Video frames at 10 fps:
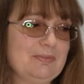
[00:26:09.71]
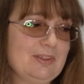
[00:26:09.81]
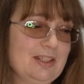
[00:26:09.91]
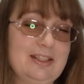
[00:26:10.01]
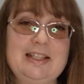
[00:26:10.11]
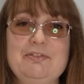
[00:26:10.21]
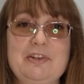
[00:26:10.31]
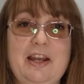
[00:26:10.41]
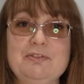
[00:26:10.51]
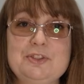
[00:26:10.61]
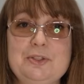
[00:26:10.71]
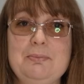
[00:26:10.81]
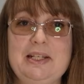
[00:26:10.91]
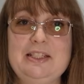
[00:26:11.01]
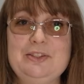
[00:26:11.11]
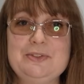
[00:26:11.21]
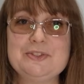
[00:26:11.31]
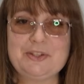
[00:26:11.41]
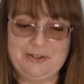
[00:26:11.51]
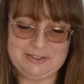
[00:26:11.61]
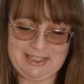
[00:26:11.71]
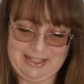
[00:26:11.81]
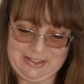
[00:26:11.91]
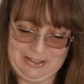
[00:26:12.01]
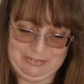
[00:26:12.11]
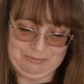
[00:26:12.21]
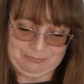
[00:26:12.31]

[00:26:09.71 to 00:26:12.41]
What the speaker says: You can never have too many new starts, can you?